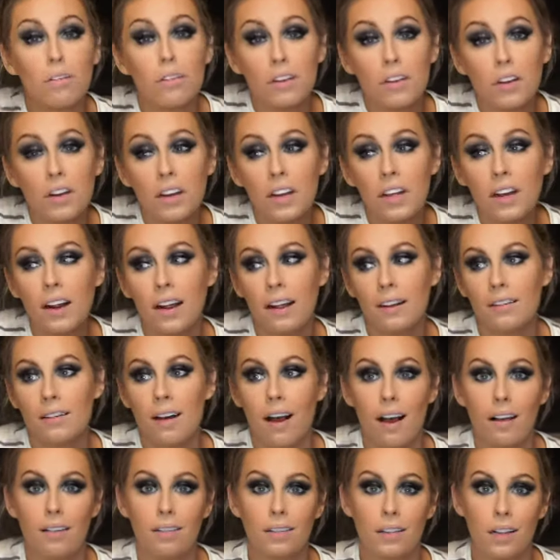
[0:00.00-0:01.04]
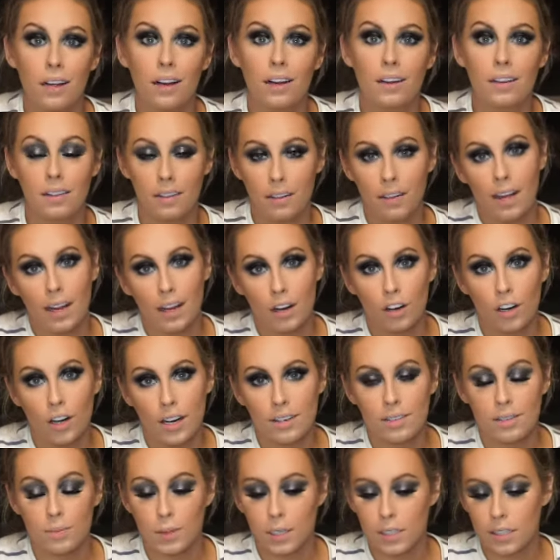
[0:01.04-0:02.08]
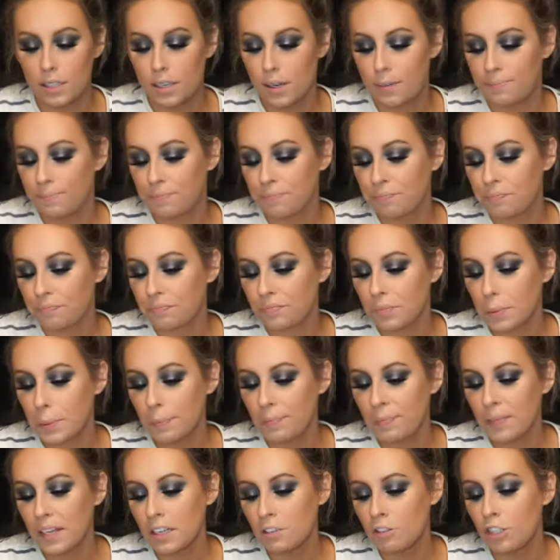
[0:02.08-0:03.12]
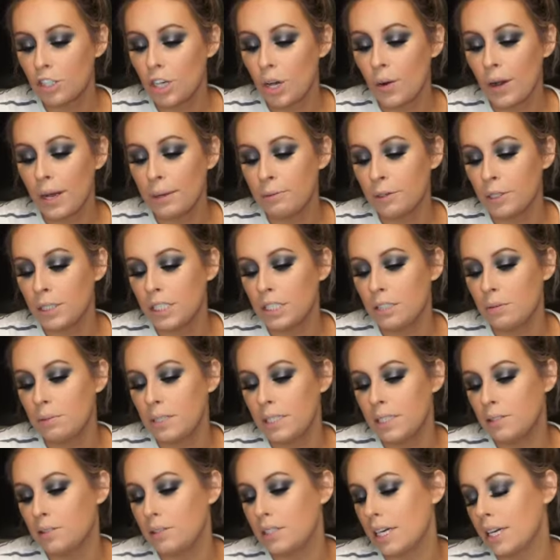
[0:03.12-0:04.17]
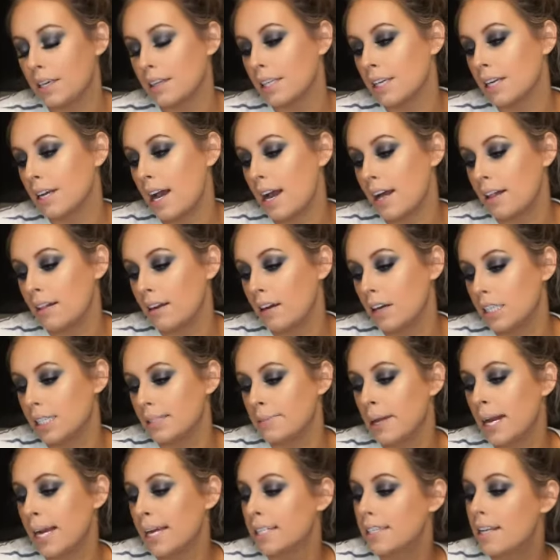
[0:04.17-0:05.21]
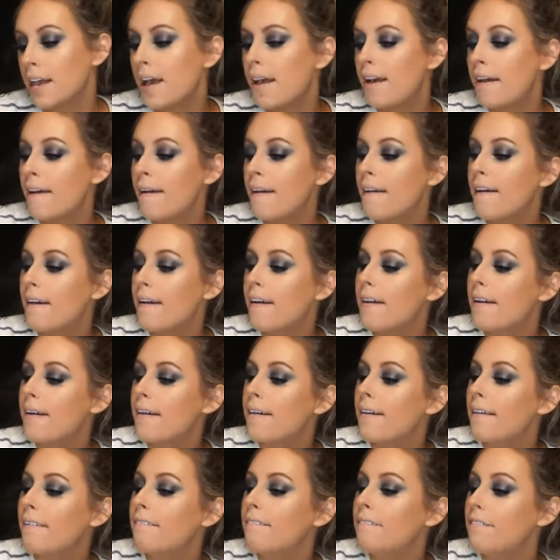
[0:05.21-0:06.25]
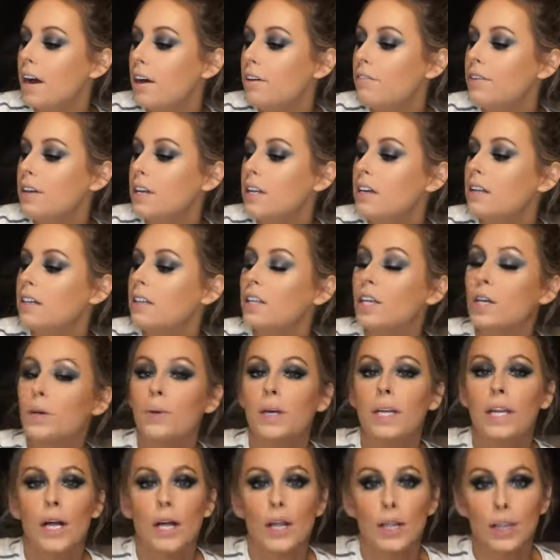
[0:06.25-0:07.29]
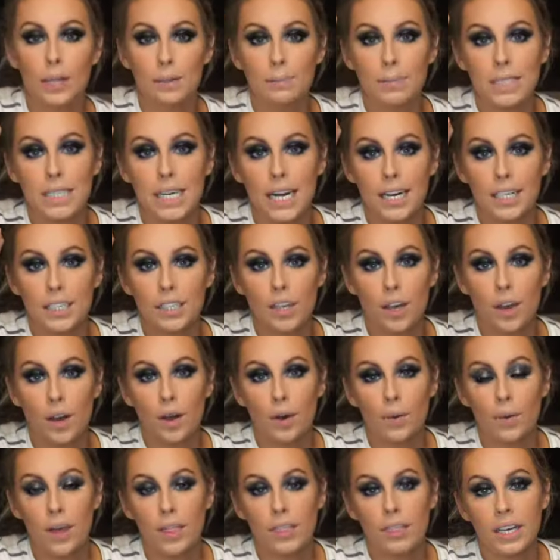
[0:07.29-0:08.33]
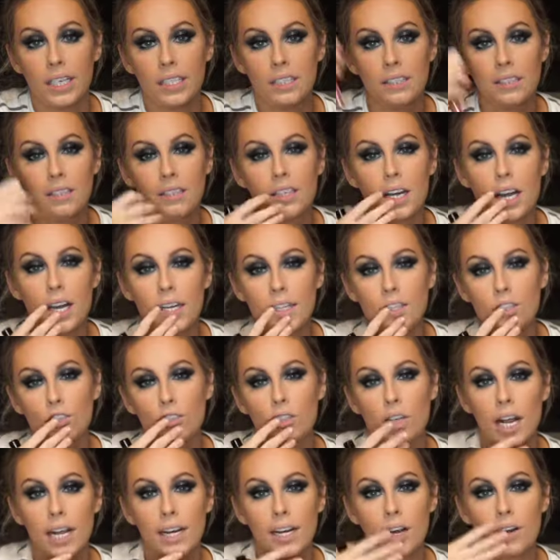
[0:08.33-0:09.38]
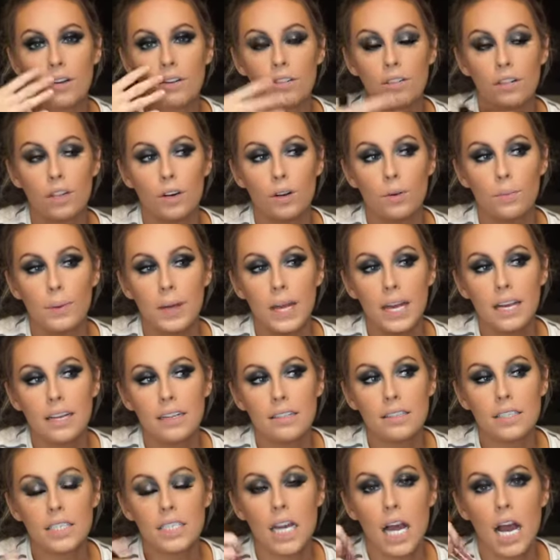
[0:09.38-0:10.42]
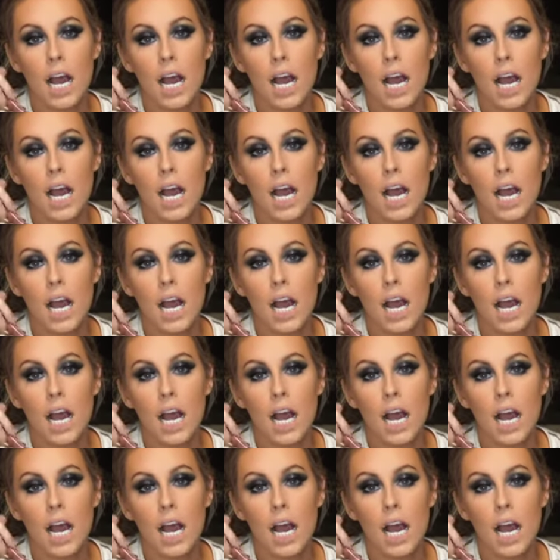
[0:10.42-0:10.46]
good and not look like a crazy person. So I'm going to be using the Kylie Cosmetics Velvet Liquid Lipstick. So this does dry down a little bit.